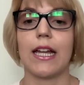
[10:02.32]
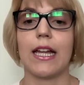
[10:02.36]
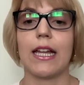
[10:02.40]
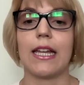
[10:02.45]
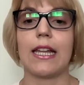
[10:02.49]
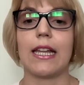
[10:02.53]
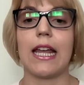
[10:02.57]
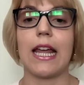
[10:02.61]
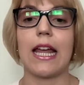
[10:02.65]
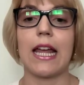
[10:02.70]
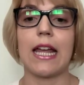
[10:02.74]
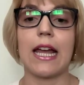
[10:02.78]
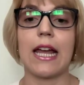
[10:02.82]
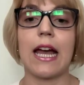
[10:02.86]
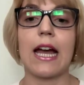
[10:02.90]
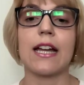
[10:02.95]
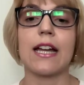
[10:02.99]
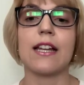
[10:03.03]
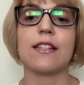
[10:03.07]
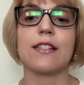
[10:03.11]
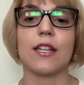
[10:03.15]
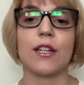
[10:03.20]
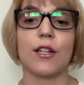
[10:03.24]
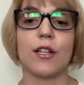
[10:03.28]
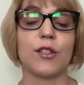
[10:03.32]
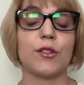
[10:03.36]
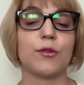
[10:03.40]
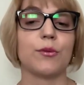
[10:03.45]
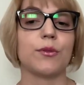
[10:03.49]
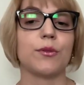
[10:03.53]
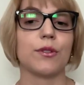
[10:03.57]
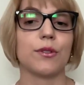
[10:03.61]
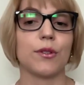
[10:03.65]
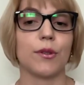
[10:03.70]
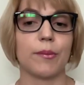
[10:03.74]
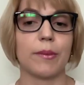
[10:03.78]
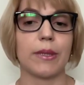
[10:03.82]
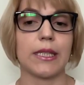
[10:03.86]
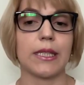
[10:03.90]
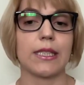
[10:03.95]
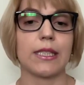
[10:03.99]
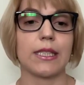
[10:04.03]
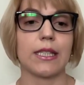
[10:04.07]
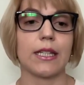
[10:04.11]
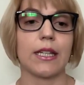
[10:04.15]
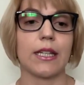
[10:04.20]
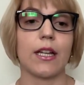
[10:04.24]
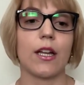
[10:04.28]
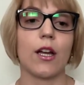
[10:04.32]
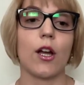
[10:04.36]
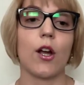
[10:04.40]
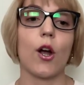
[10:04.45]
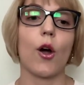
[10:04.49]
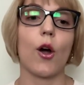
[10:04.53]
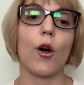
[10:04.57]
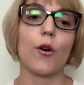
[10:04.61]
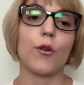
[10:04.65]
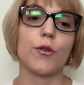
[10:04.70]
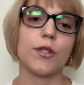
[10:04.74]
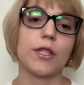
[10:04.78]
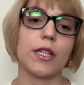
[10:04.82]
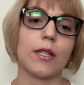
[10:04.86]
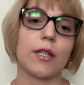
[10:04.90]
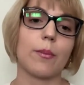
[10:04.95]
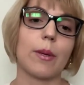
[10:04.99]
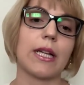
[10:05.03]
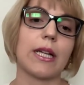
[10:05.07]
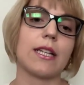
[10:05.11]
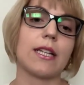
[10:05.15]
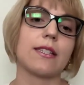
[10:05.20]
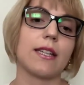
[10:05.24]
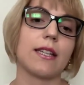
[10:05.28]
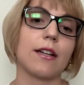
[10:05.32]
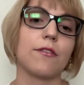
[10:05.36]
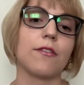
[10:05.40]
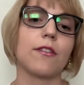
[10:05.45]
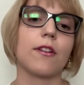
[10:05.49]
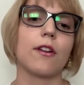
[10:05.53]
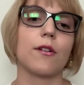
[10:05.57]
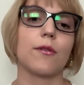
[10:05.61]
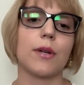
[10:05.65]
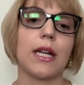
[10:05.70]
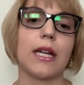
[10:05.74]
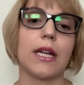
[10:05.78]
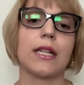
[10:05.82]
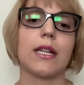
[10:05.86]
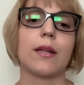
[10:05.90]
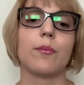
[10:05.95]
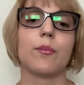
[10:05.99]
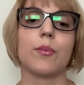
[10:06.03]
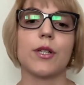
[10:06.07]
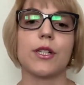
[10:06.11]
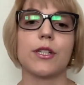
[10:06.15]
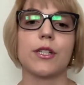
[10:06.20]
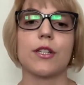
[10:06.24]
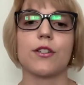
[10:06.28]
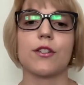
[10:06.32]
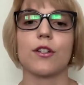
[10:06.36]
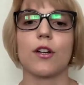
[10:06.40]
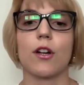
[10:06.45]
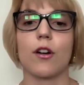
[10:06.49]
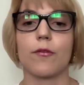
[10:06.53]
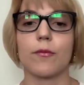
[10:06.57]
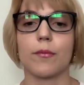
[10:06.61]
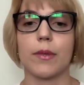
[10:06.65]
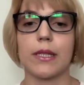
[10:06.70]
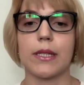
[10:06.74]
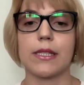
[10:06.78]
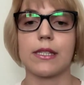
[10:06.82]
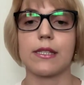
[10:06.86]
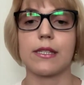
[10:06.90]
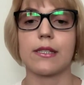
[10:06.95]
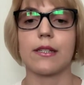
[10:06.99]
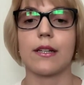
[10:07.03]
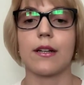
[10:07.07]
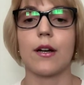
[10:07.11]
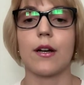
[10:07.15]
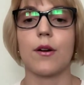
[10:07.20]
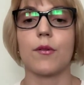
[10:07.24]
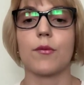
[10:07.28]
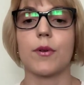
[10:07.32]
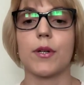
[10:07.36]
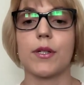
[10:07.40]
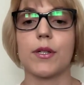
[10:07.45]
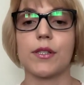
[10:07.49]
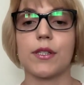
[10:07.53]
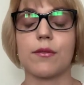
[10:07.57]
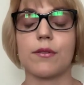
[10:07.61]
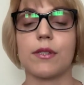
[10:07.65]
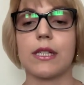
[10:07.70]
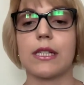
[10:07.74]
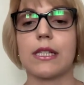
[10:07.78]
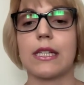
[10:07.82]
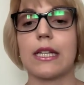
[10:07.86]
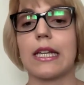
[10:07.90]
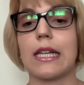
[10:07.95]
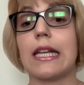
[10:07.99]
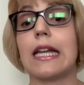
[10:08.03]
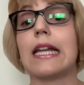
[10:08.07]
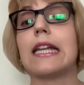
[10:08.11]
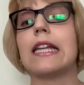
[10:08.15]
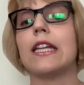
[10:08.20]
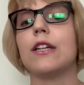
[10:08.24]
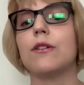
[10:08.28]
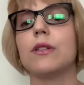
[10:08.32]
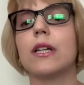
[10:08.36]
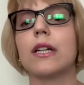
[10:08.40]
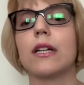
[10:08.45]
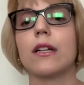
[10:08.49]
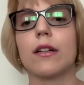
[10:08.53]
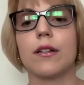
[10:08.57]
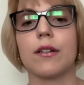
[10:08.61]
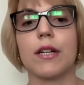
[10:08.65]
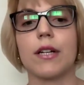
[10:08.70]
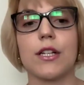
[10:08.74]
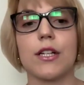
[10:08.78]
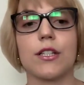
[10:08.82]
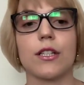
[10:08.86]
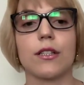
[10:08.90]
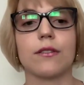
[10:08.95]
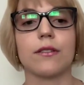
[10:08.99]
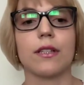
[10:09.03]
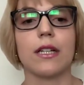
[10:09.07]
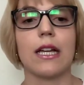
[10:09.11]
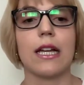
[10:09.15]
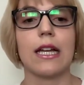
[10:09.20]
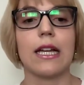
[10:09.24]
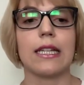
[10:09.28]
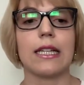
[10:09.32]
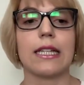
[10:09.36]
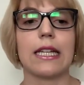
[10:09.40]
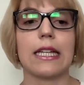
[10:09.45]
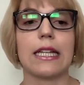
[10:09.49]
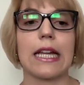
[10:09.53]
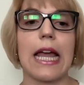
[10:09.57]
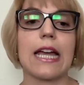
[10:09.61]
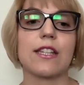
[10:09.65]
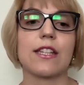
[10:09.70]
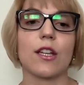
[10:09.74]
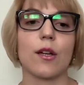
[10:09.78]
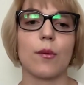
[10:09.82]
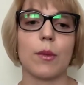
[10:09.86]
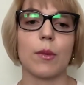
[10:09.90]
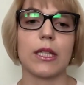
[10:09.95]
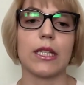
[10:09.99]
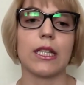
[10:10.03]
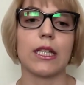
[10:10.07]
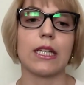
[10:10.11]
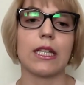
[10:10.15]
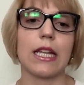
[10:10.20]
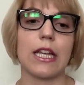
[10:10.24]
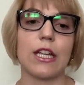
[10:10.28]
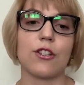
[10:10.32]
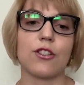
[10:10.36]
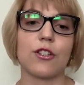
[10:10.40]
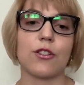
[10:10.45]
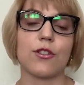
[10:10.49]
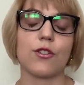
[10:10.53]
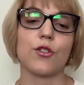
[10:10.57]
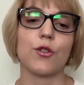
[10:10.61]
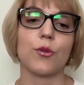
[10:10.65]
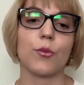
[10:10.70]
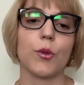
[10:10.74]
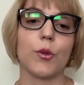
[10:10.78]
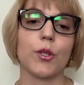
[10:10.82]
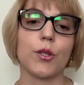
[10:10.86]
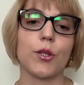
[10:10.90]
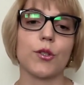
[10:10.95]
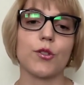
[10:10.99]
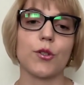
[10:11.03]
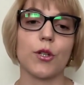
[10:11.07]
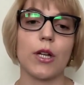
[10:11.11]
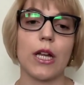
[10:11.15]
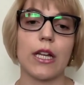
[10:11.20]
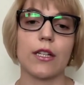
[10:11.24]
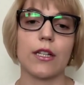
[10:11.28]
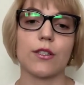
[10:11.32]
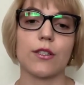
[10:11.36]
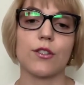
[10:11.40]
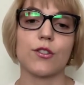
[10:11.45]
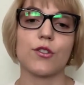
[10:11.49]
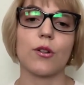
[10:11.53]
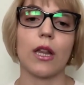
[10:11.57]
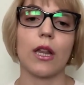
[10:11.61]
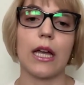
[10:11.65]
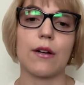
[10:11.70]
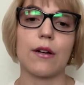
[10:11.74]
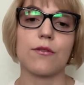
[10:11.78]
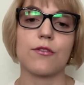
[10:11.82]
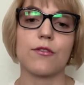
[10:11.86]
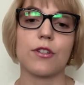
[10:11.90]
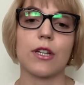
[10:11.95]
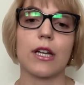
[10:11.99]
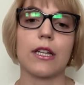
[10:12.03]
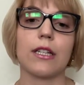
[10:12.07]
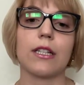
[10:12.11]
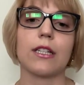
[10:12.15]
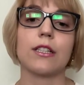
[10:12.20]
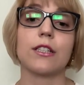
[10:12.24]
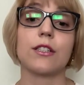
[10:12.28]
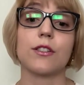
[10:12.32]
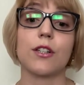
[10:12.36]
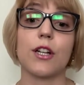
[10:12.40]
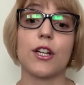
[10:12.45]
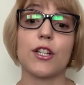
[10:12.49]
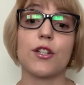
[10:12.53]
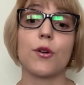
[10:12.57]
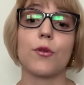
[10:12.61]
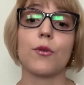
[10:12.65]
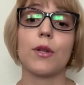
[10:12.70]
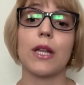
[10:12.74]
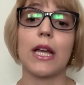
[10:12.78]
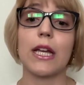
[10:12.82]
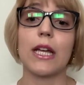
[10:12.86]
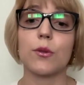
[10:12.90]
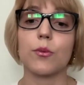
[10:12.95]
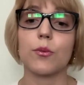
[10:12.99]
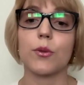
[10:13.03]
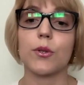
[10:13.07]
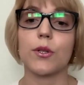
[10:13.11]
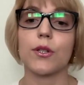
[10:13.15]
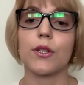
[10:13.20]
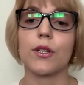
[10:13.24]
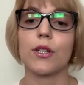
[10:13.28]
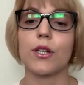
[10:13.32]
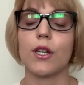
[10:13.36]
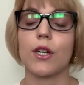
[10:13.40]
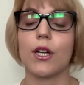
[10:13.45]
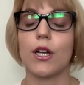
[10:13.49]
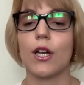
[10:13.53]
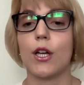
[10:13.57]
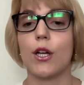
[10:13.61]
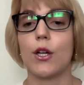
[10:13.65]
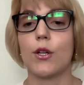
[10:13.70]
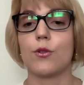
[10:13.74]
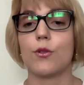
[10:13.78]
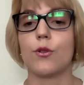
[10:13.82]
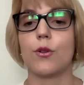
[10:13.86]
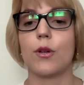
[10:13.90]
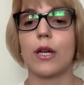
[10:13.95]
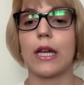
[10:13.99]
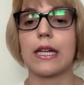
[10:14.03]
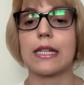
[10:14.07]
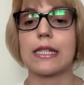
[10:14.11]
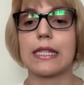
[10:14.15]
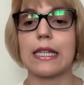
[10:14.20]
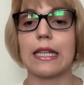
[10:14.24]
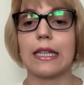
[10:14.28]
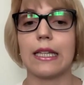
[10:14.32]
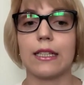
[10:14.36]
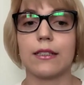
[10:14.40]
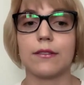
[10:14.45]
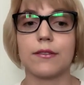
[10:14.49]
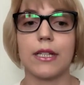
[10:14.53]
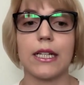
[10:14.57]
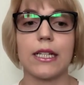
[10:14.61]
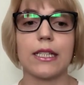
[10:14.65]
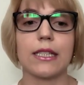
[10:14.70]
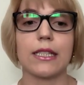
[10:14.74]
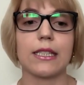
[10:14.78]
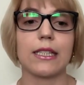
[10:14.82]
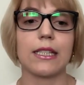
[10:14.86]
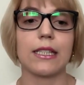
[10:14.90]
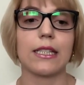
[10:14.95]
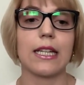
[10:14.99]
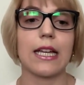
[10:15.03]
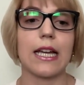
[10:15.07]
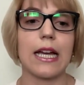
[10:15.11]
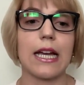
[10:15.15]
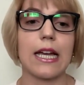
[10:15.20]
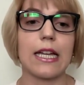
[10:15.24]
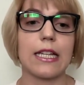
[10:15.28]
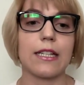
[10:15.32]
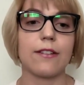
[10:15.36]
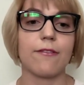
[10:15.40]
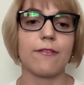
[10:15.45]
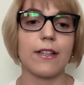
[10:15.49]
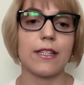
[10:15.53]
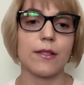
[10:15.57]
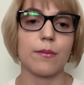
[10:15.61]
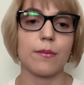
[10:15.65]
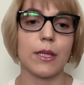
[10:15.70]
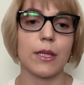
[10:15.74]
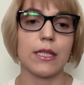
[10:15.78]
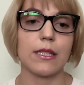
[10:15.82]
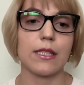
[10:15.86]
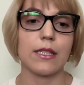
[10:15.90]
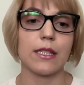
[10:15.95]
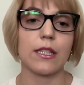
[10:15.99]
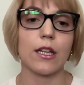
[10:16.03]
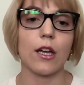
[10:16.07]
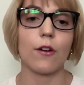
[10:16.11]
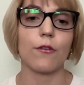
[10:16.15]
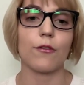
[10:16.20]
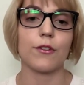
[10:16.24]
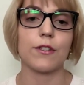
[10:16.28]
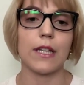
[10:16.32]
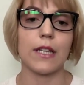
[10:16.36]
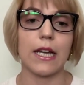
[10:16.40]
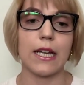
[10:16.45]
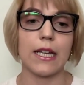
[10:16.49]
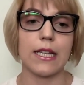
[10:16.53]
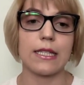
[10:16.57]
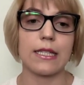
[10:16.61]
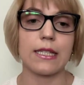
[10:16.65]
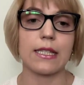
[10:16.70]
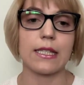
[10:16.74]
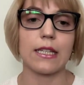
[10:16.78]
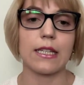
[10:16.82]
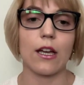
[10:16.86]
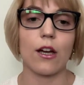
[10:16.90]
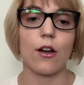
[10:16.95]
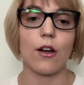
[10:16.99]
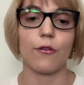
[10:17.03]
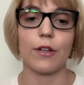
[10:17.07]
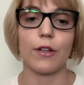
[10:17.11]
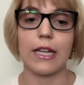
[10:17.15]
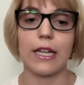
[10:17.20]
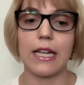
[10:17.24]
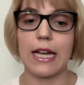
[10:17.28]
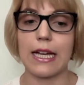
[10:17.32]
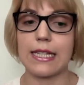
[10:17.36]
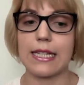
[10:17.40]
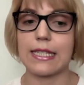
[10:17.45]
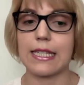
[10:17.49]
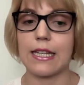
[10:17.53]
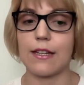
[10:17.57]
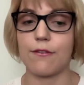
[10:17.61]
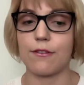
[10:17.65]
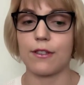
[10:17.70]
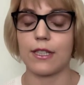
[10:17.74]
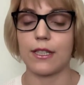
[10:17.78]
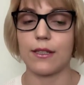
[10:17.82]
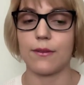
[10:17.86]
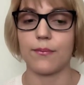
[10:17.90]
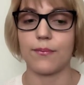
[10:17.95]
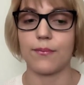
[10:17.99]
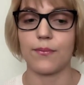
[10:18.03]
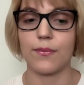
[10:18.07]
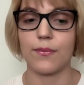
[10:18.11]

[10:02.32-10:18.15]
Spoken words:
the AI Seoul Summit, co-hosted by the South Korean and British governments, resulted in a new declaration that has committed nations to work together to launch an international network to accelerate the advancements of science of AI safety.